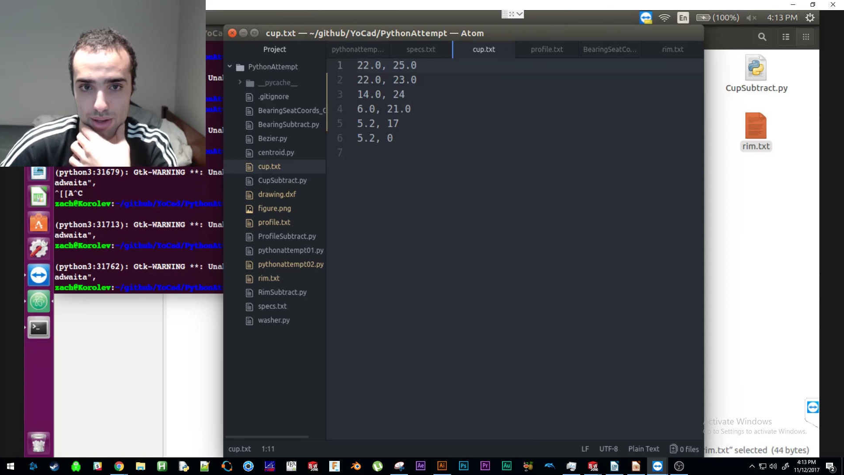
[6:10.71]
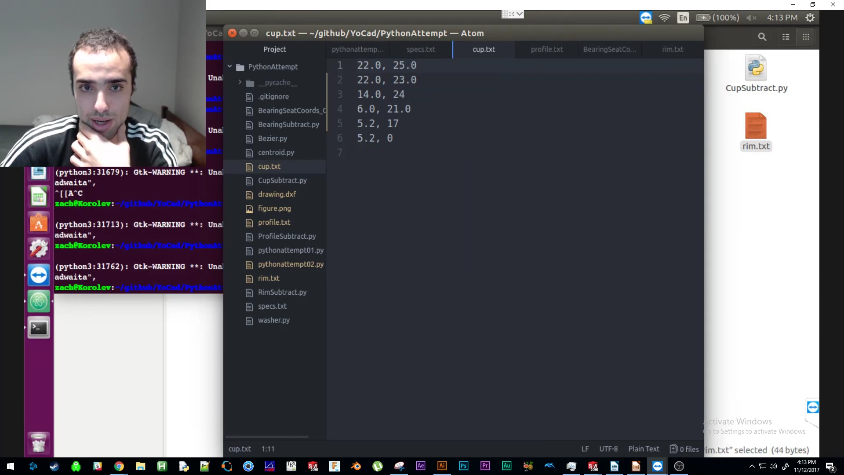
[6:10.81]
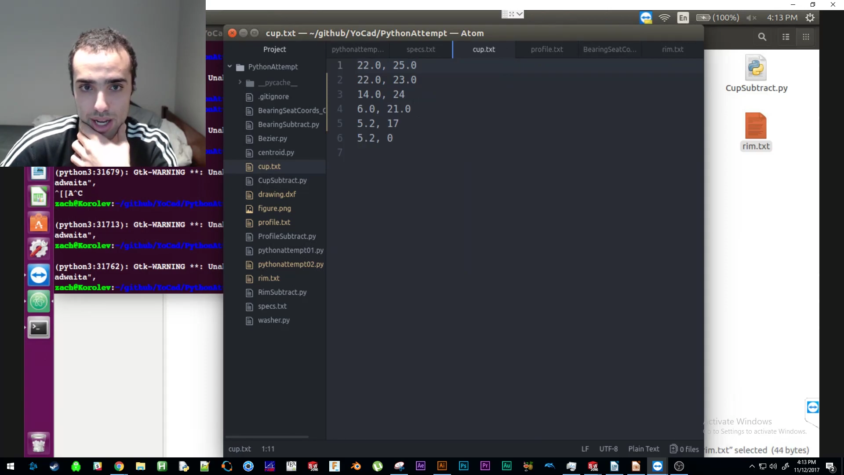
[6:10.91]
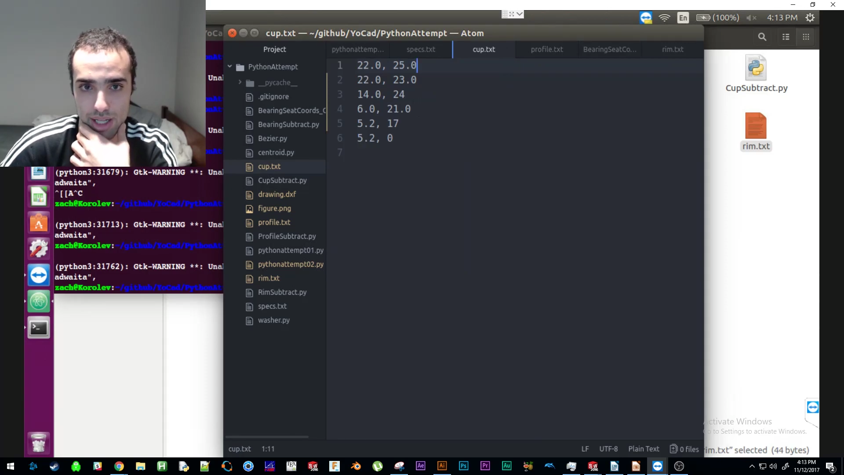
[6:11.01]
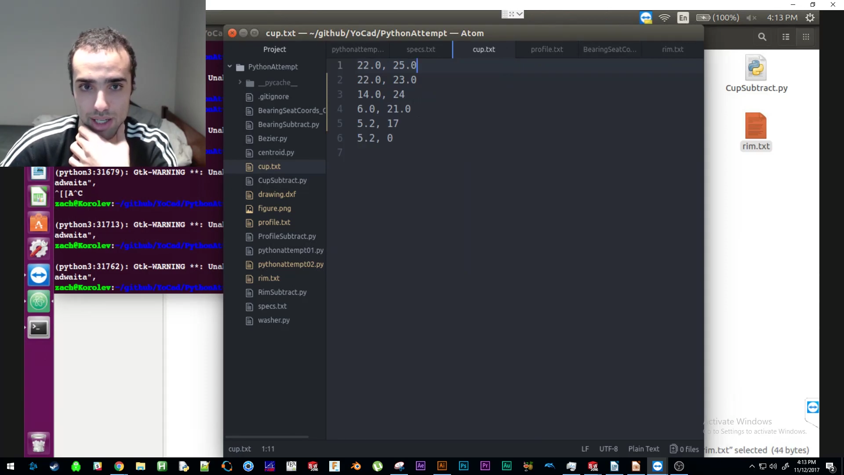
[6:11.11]
It
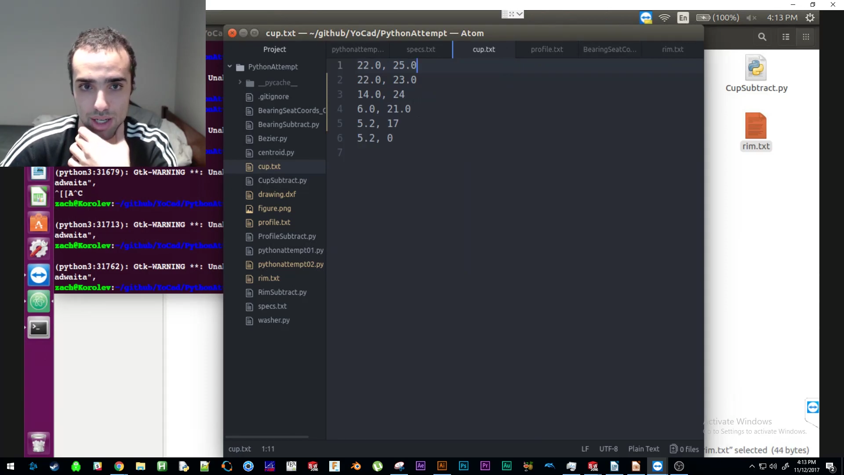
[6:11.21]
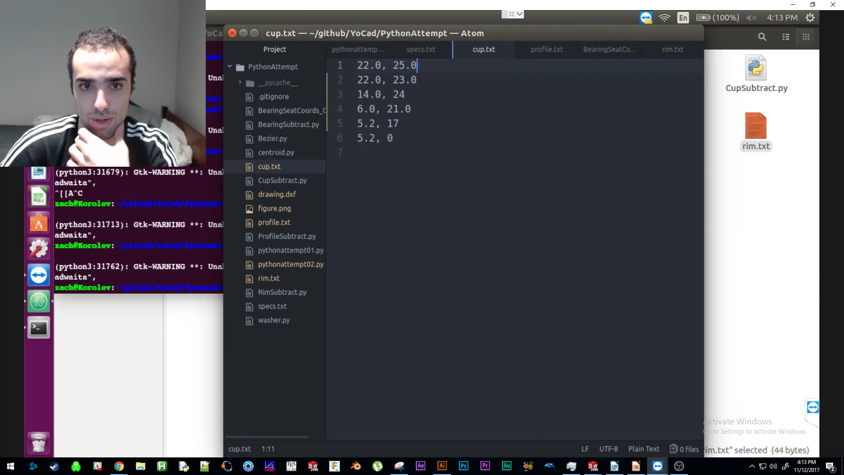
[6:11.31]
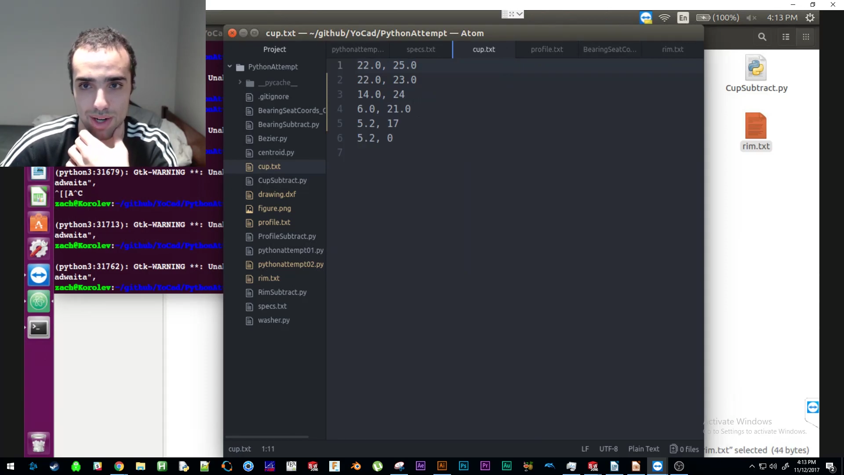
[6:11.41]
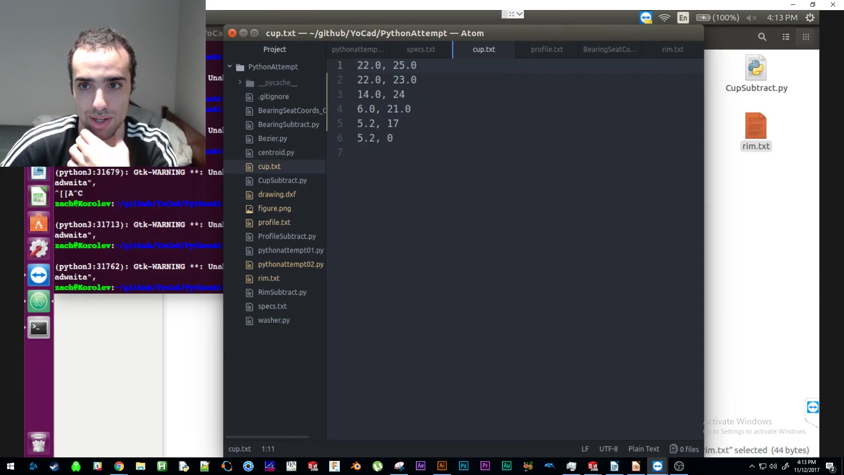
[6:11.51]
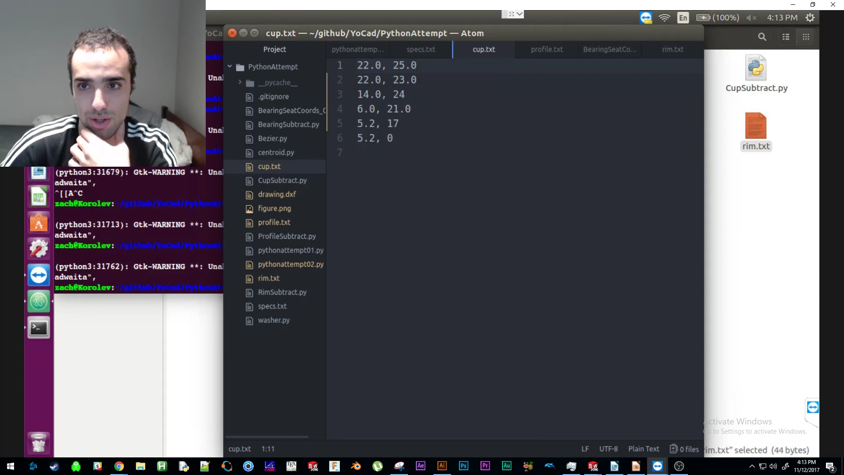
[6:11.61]
ends at
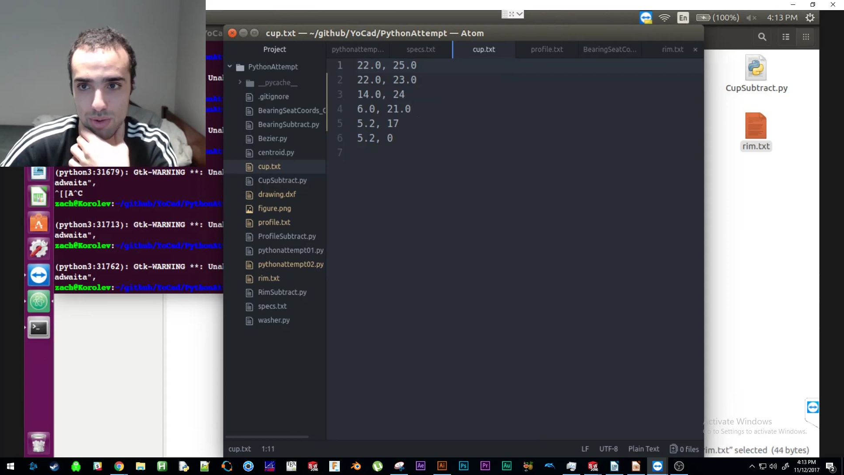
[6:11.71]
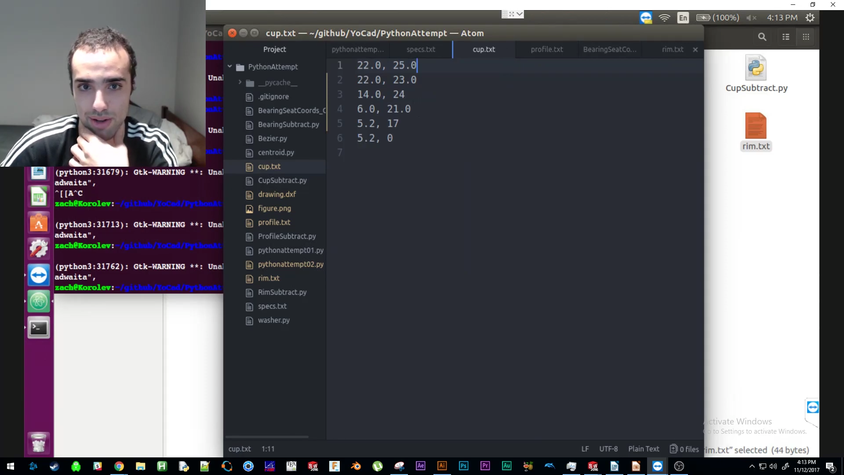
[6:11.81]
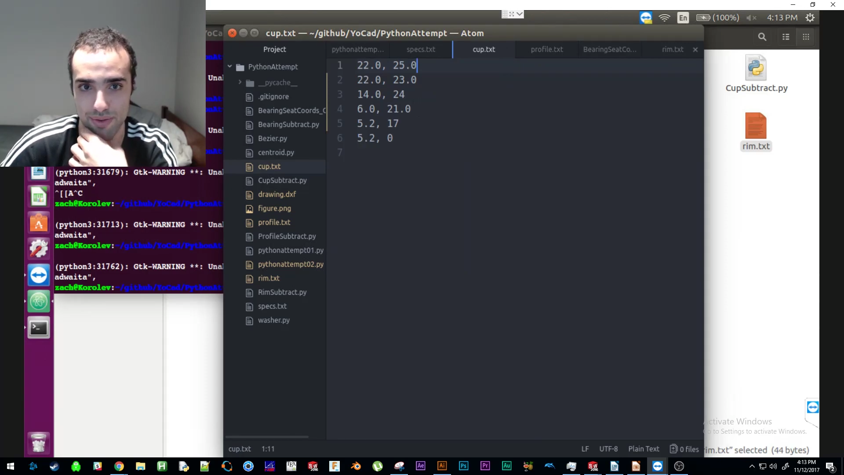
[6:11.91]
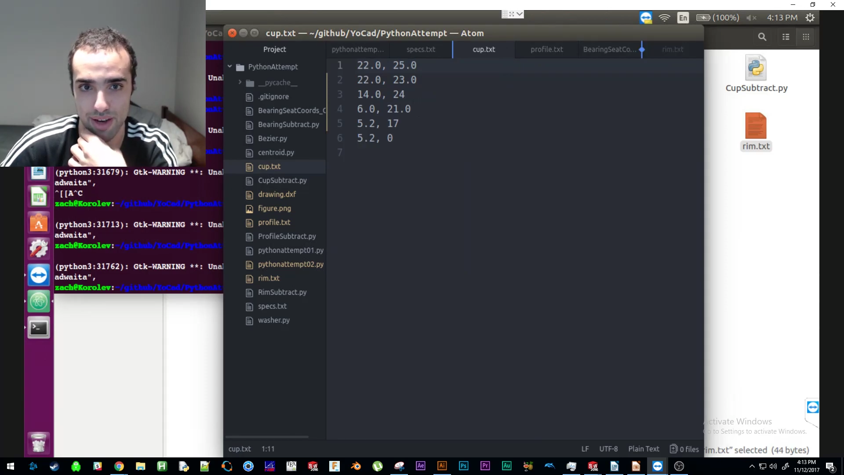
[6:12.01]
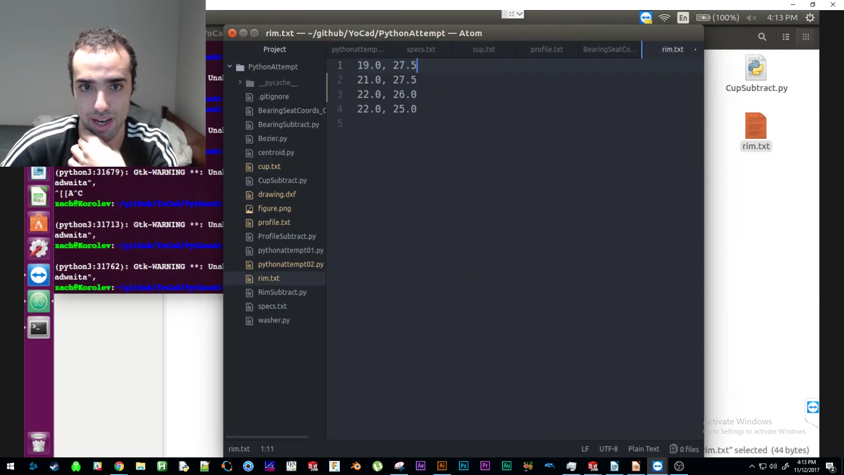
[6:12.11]
22,
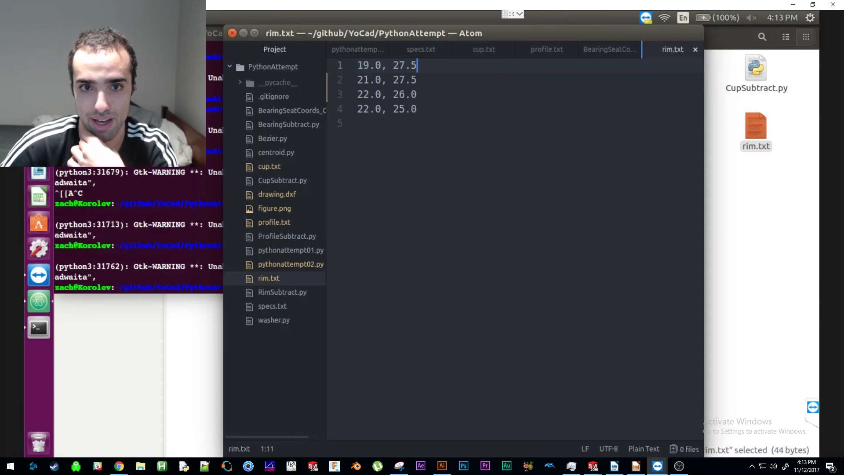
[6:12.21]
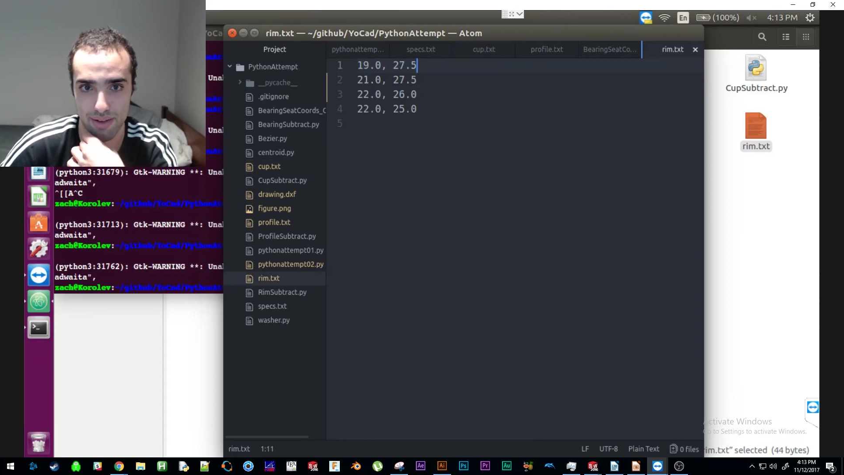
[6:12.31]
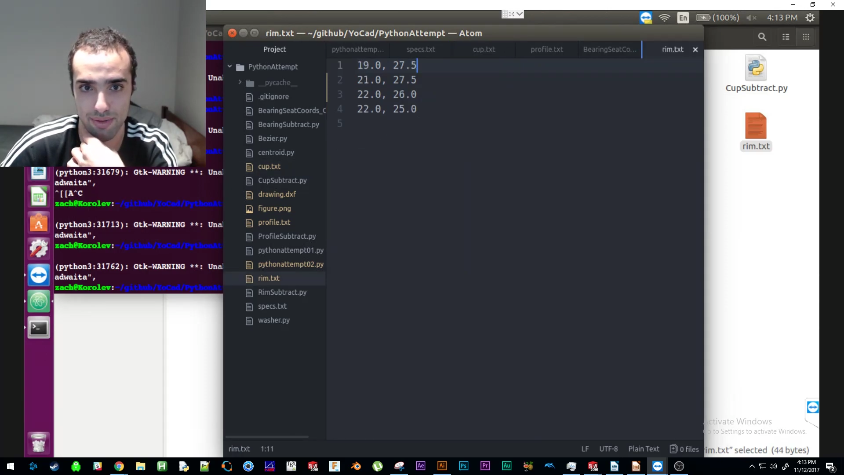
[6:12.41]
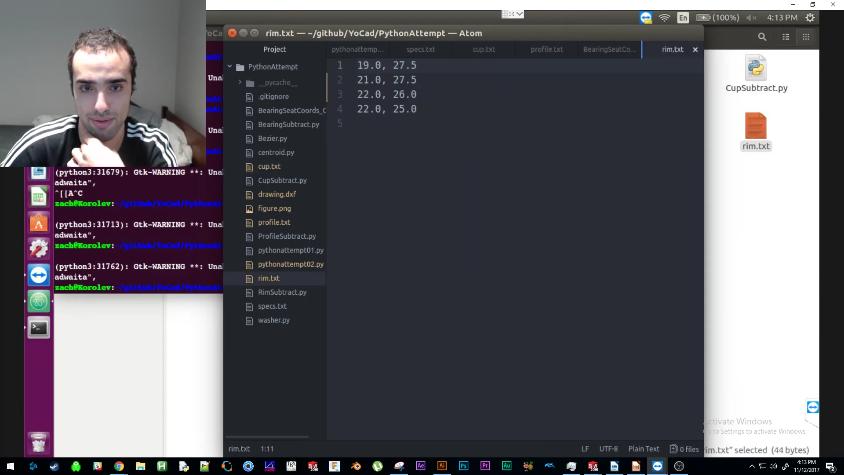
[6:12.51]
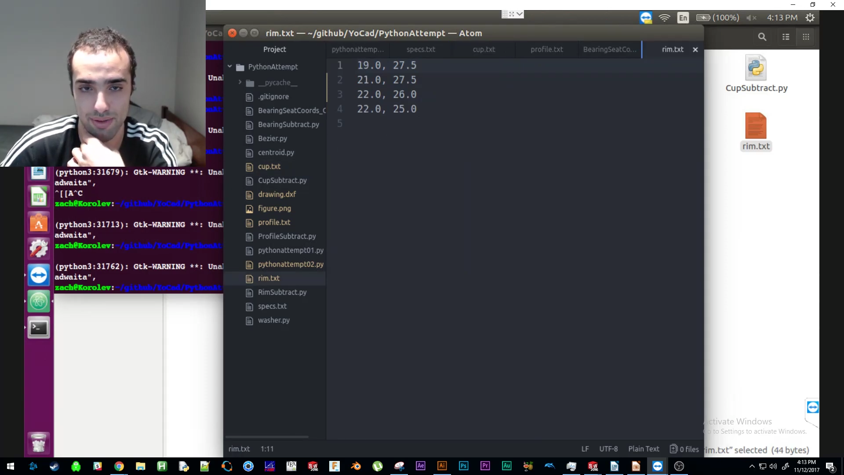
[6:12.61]

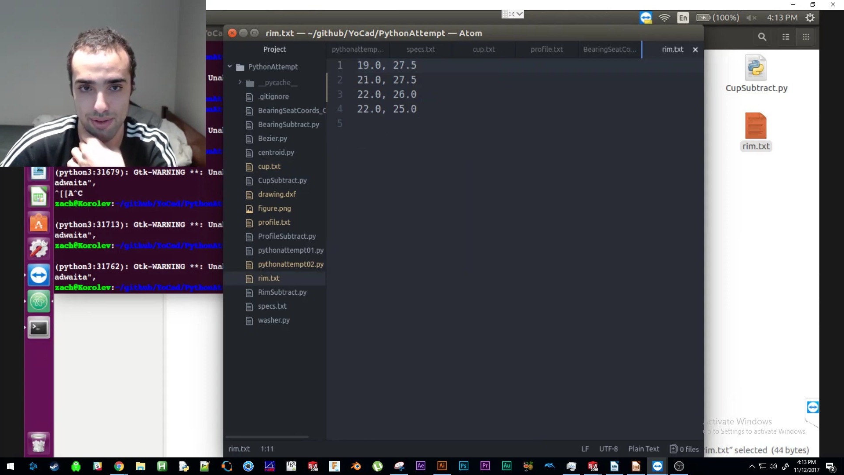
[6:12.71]
25.